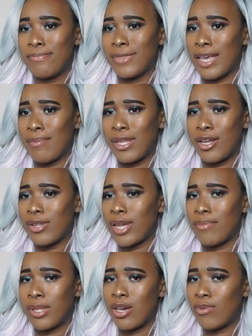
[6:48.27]
Let me know
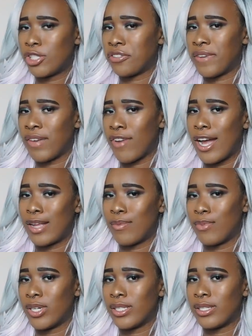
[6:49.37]
down below what your favorite item
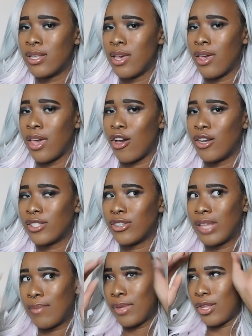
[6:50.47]
was. And also
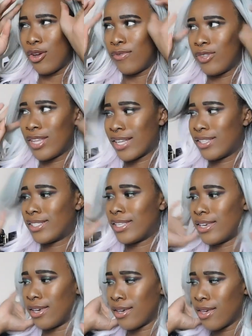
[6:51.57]
let me know if you'd like to
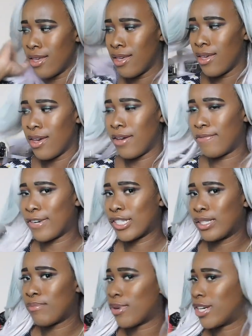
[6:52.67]
see a
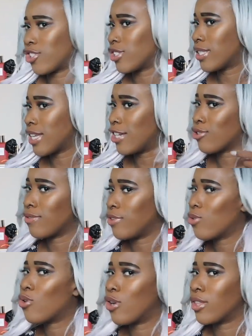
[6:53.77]
first impression /
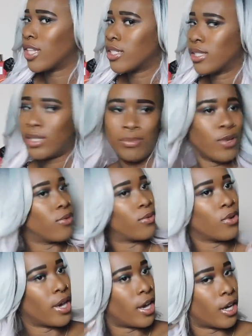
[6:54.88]
review on this
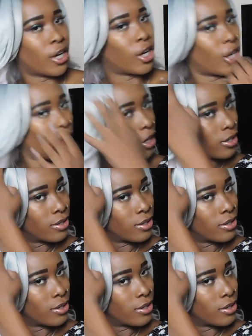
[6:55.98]
beautiful hair.